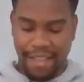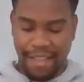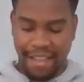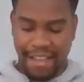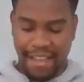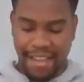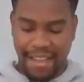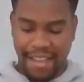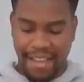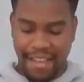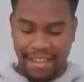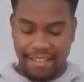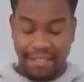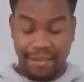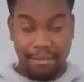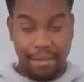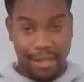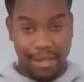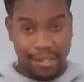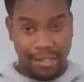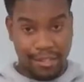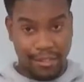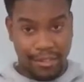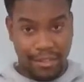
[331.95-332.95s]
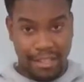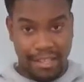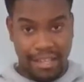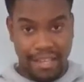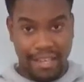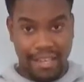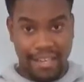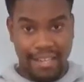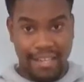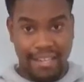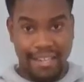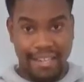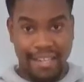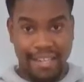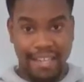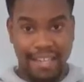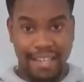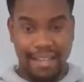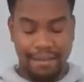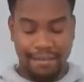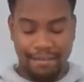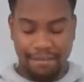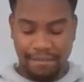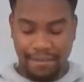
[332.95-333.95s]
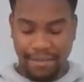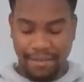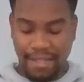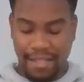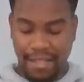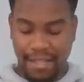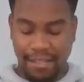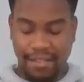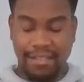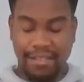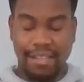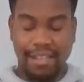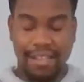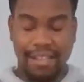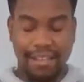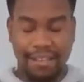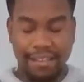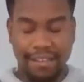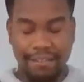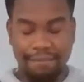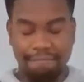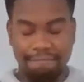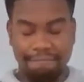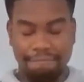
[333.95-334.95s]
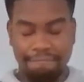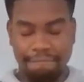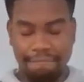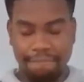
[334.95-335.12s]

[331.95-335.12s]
the muscle layer, the